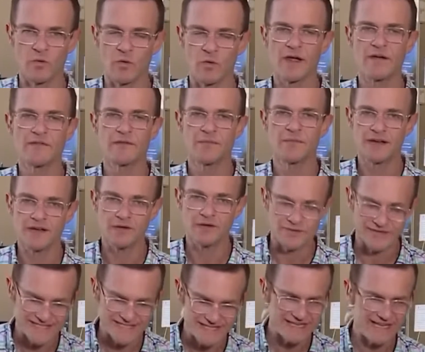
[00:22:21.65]
where everybody
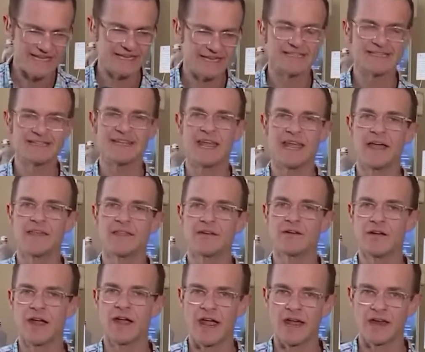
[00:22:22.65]
was sitting
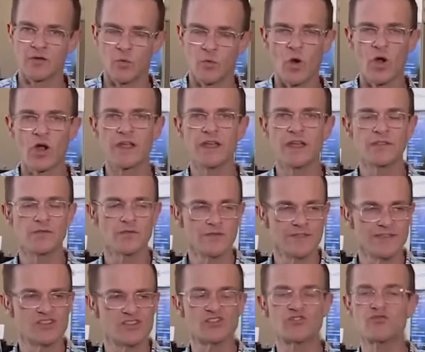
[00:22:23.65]
together and working through
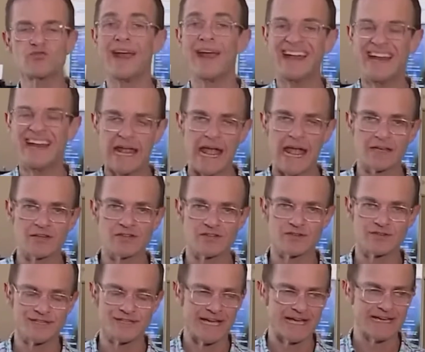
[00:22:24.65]
these training
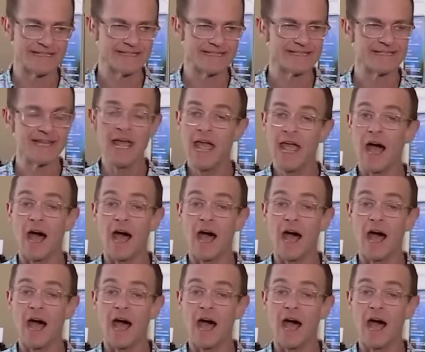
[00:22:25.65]
exercises.